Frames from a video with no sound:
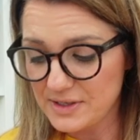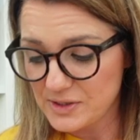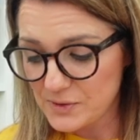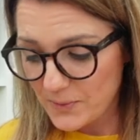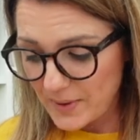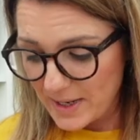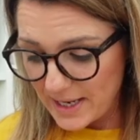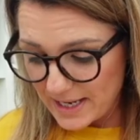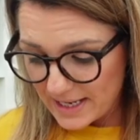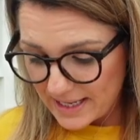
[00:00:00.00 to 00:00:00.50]
this
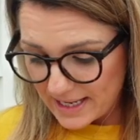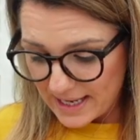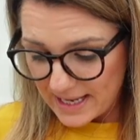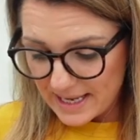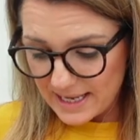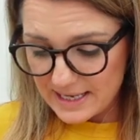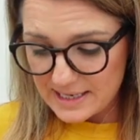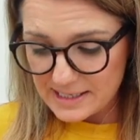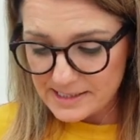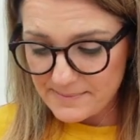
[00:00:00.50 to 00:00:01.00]
week
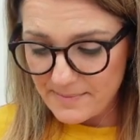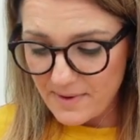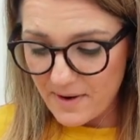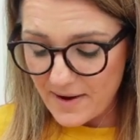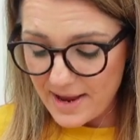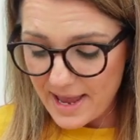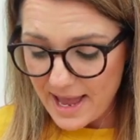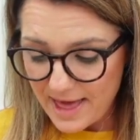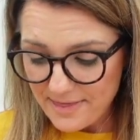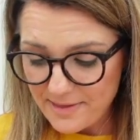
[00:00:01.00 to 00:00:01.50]
is
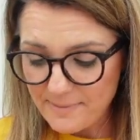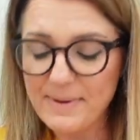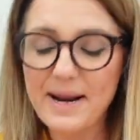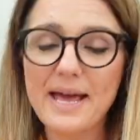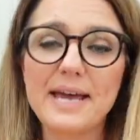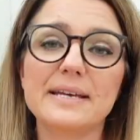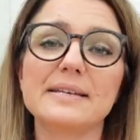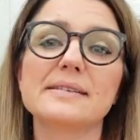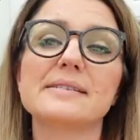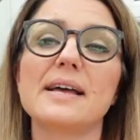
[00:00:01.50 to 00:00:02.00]
my heather
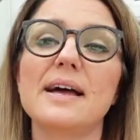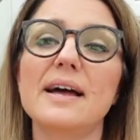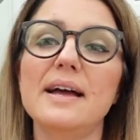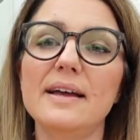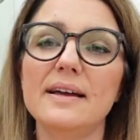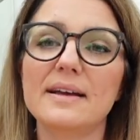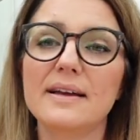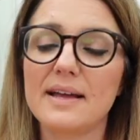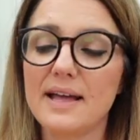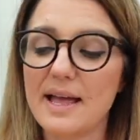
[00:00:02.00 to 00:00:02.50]
blazer.
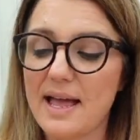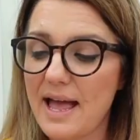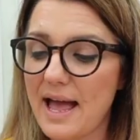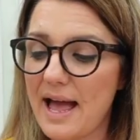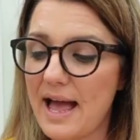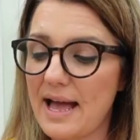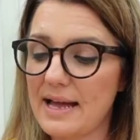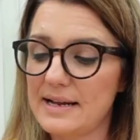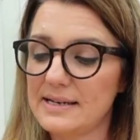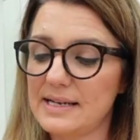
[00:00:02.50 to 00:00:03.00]

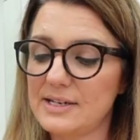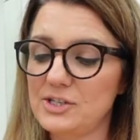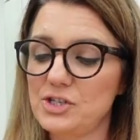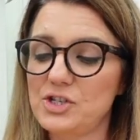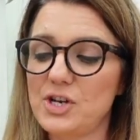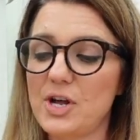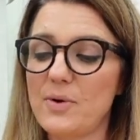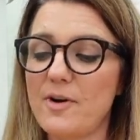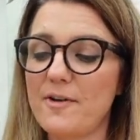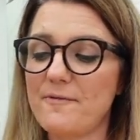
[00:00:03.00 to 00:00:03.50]
And as you
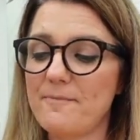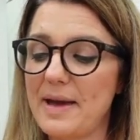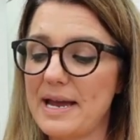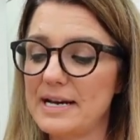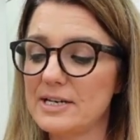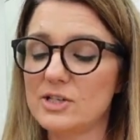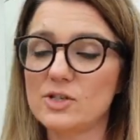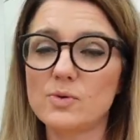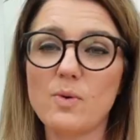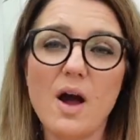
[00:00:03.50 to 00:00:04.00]
know, I've
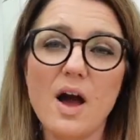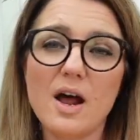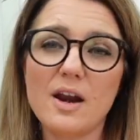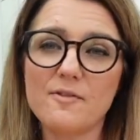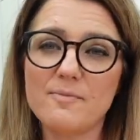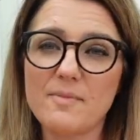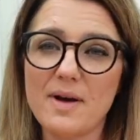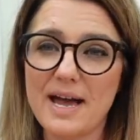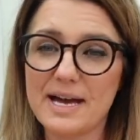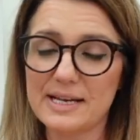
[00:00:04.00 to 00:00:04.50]
made a twirl
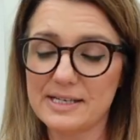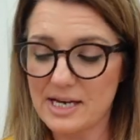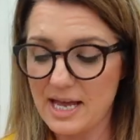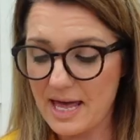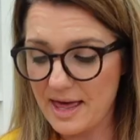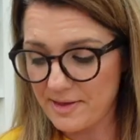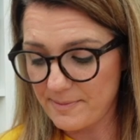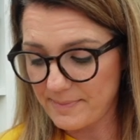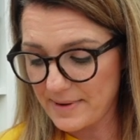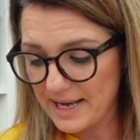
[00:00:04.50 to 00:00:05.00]
of my
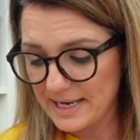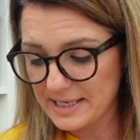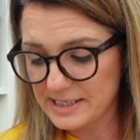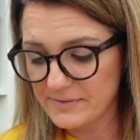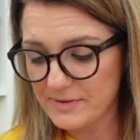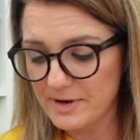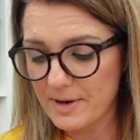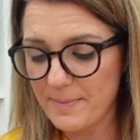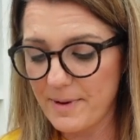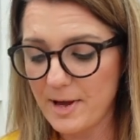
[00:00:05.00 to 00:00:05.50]
heather
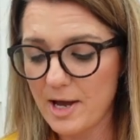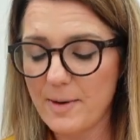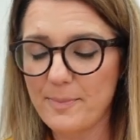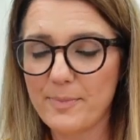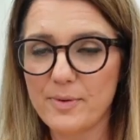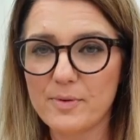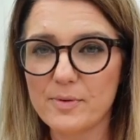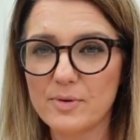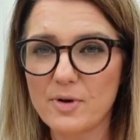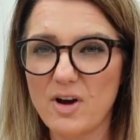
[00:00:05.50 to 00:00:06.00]
blazer in a
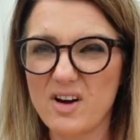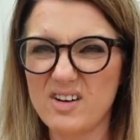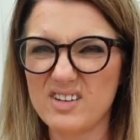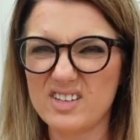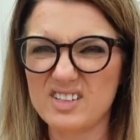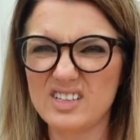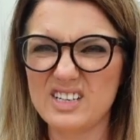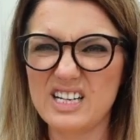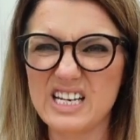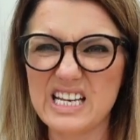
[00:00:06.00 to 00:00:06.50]
purple
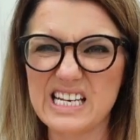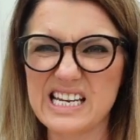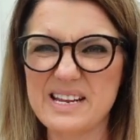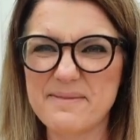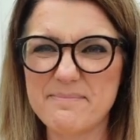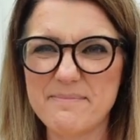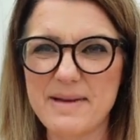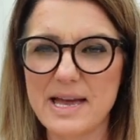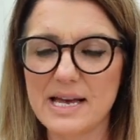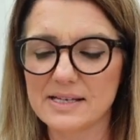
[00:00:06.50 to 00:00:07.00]
cotton
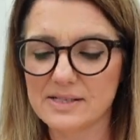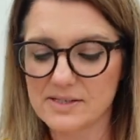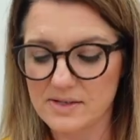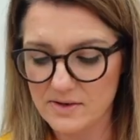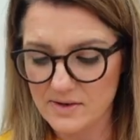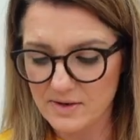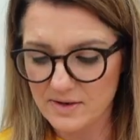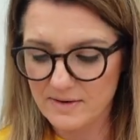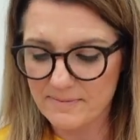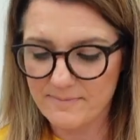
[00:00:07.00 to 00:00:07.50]
linen mix
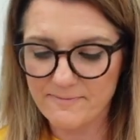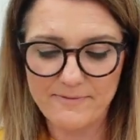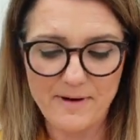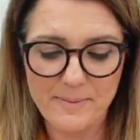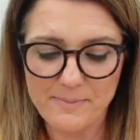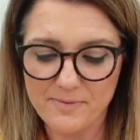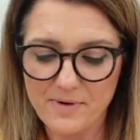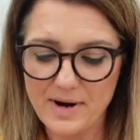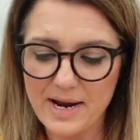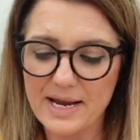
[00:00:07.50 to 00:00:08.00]
look
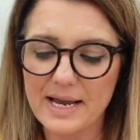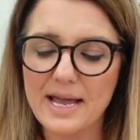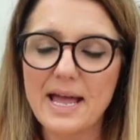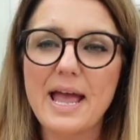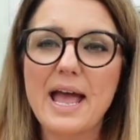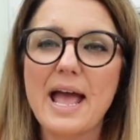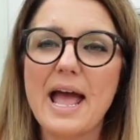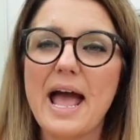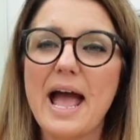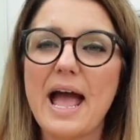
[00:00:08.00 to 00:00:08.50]
fabric.
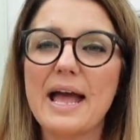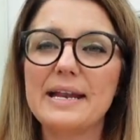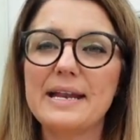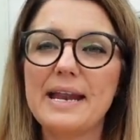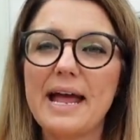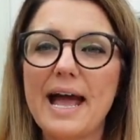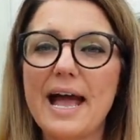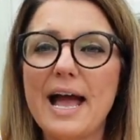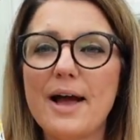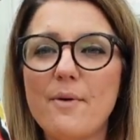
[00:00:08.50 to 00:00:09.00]
And
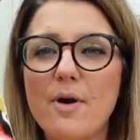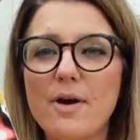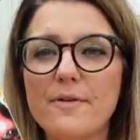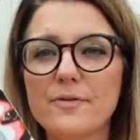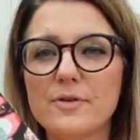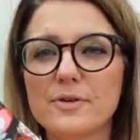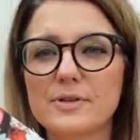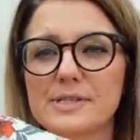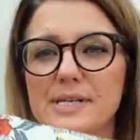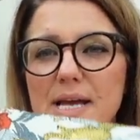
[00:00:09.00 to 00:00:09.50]
now
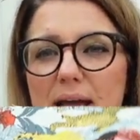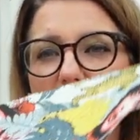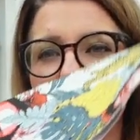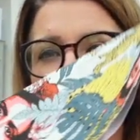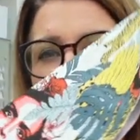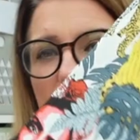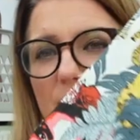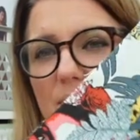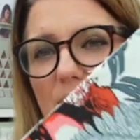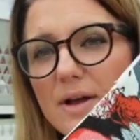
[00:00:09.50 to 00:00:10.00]
I've cut
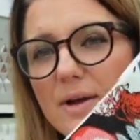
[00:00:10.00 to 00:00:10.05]
out